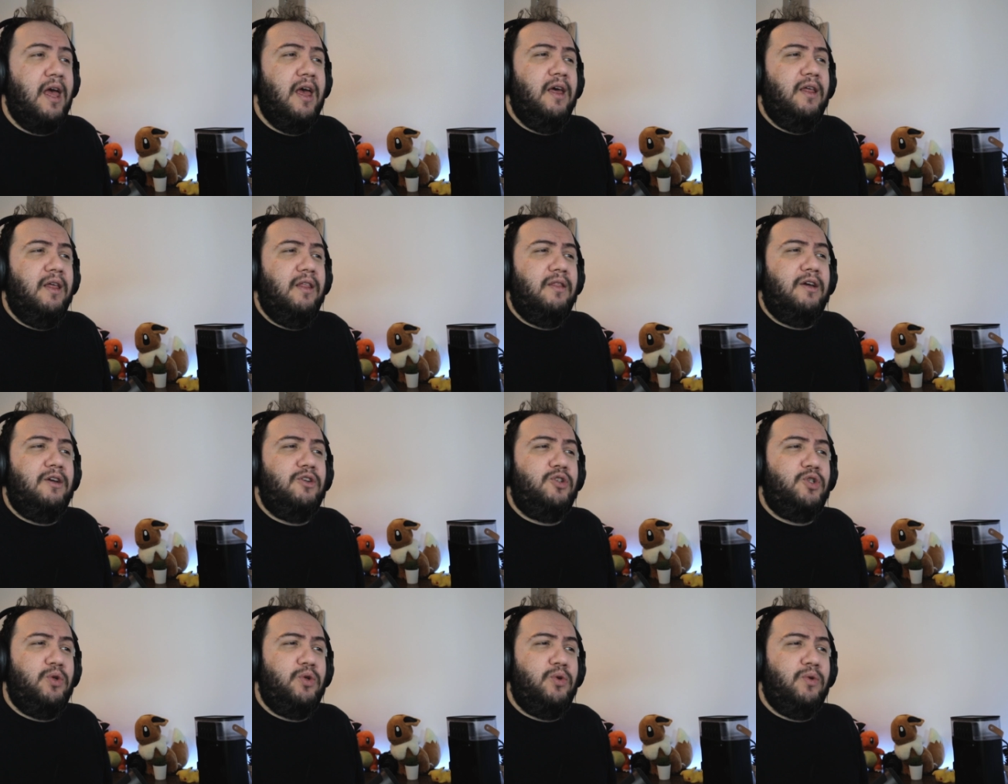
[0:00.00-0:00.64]
They
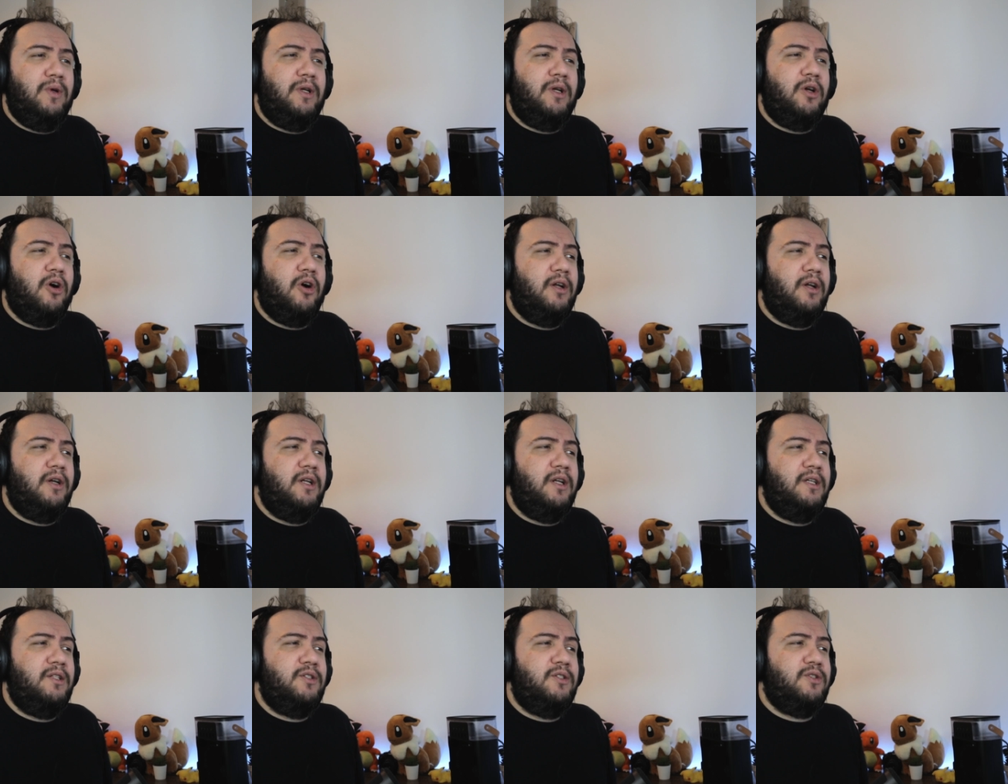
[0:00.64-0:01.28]
drew an
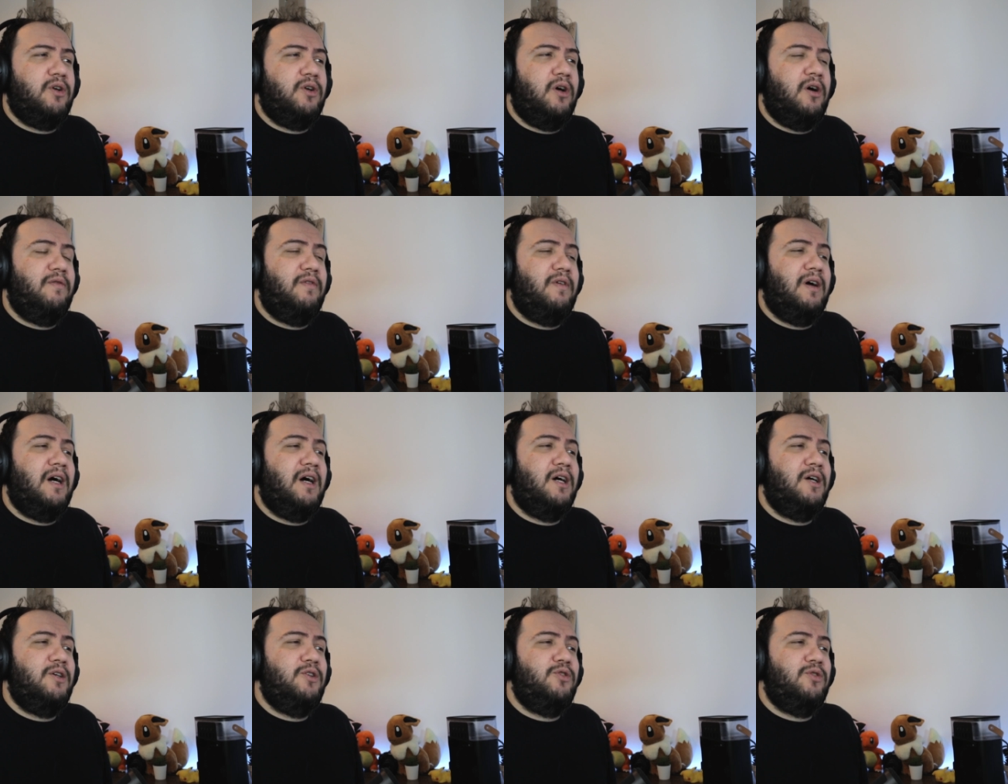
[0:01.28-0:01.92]
audience of
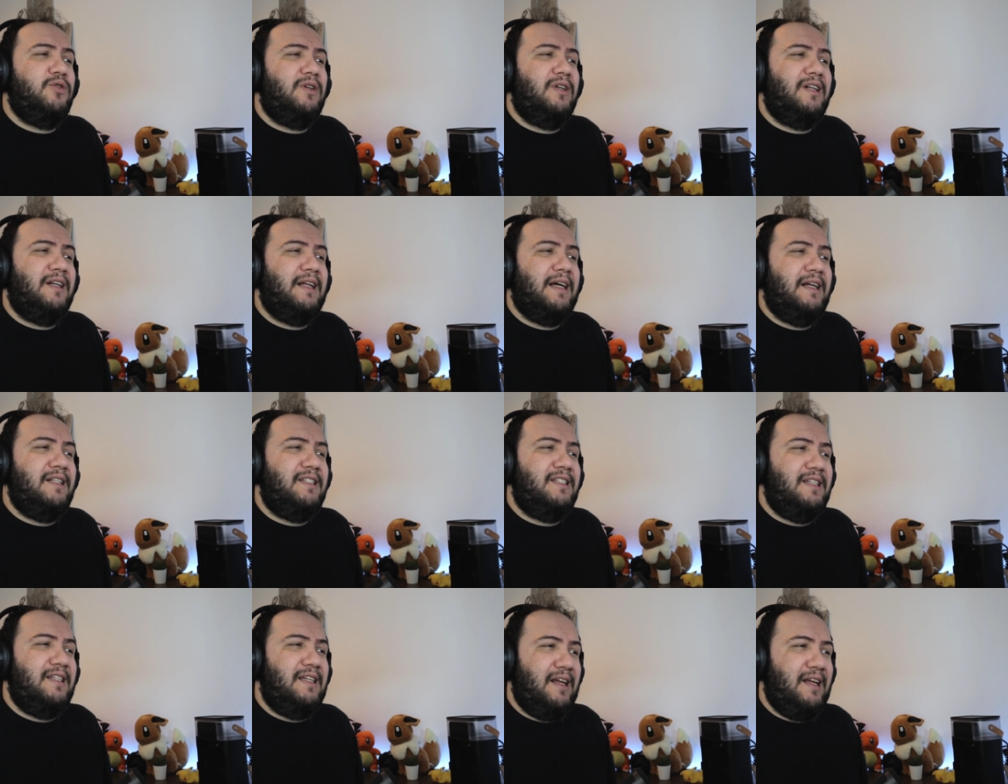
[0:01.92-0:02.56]

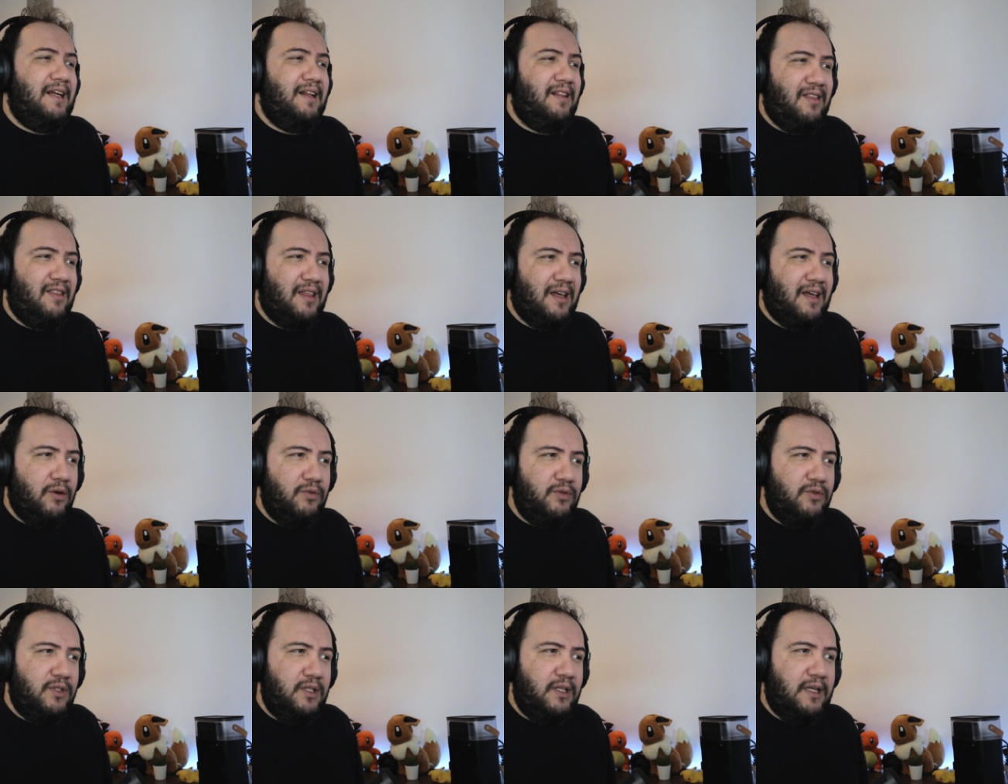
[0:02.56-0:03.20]

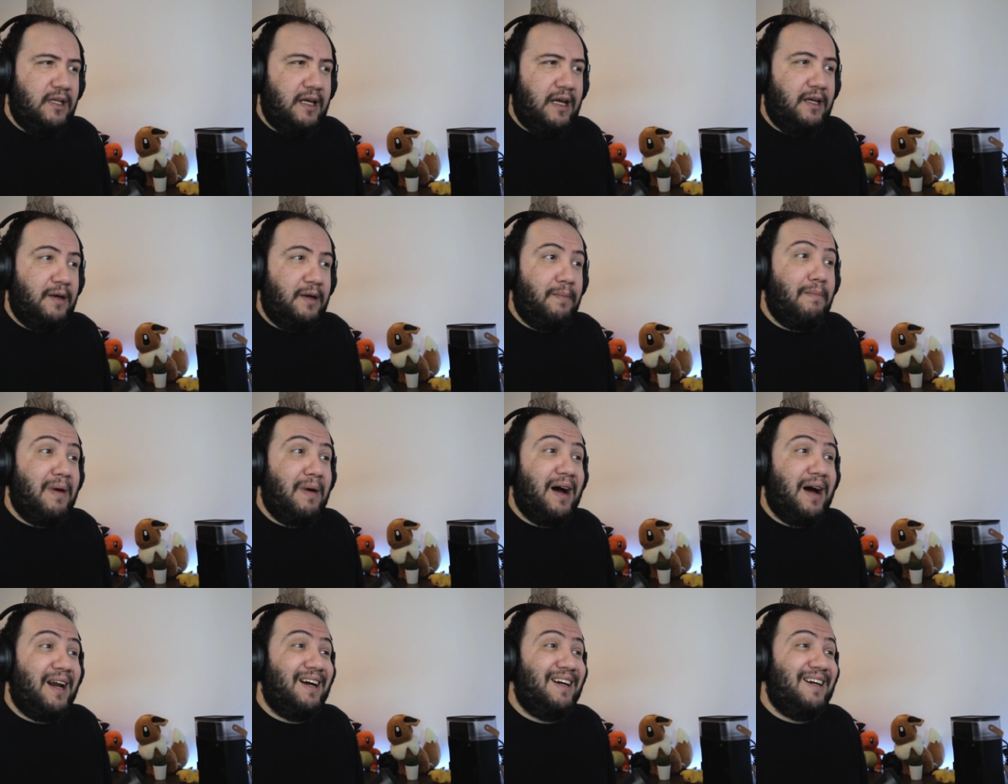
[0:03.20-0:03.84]
198,000 at
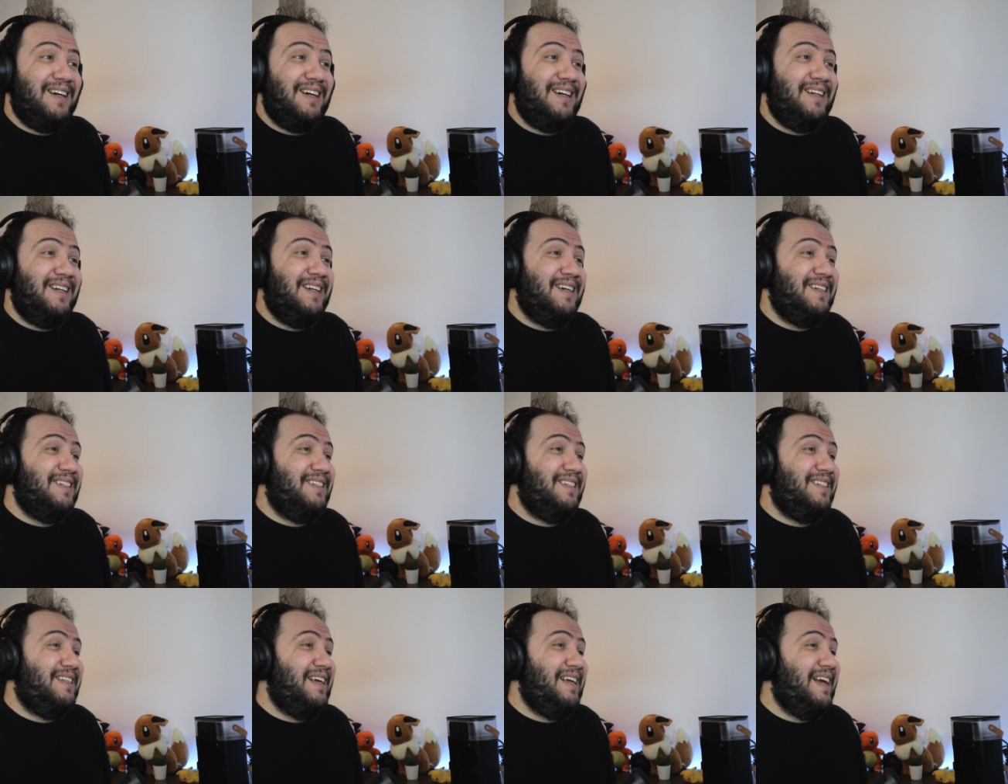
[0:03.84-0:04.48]
Maracana
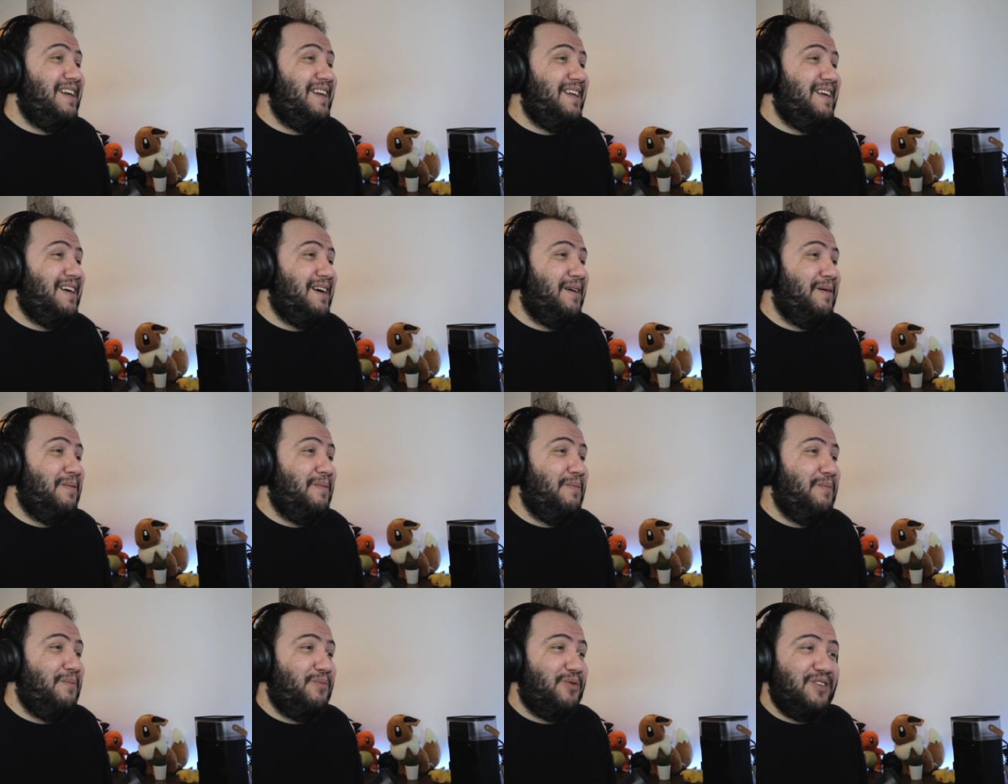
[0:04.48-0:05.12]

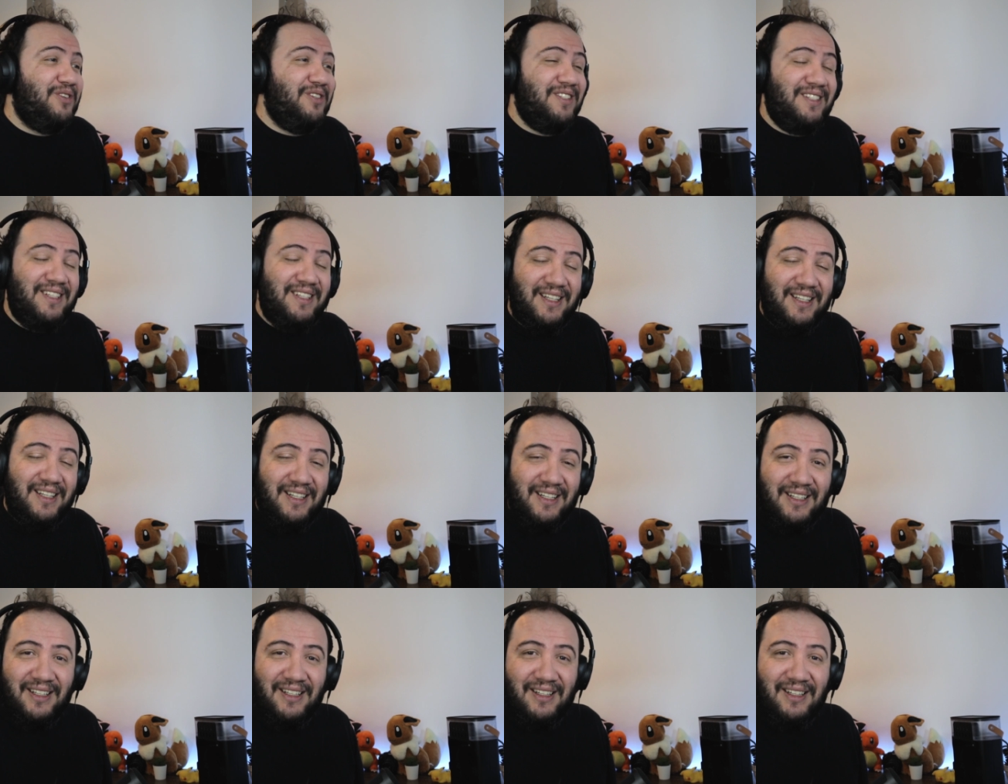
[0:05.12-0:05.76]
Stadium,
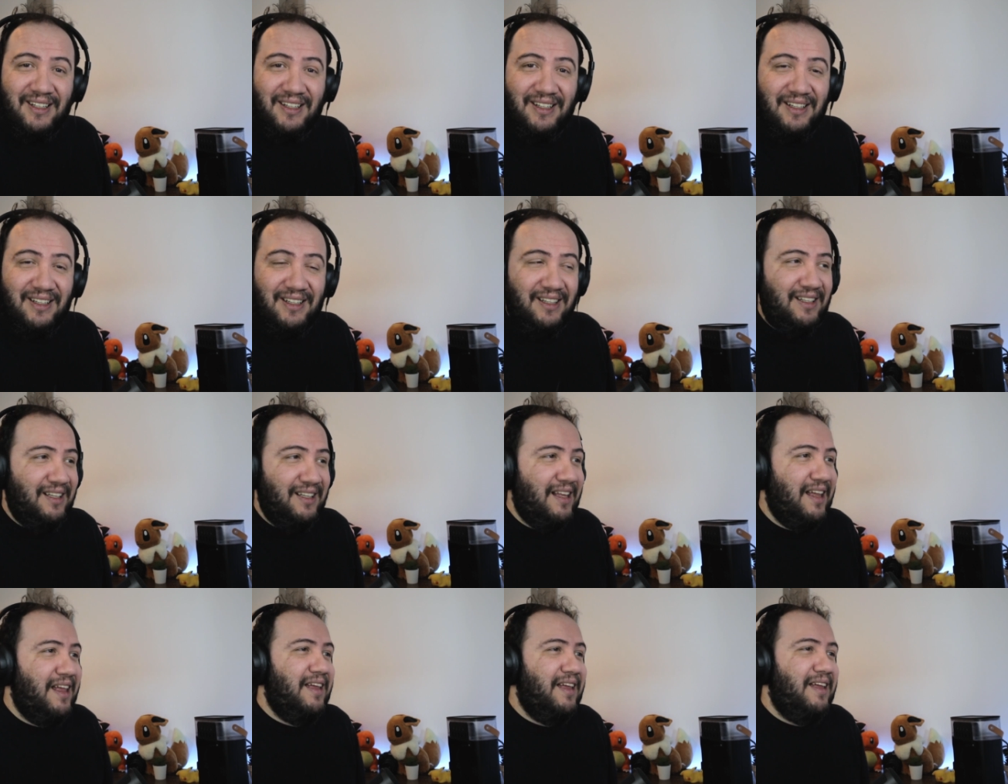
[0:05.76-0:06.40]
Brazil,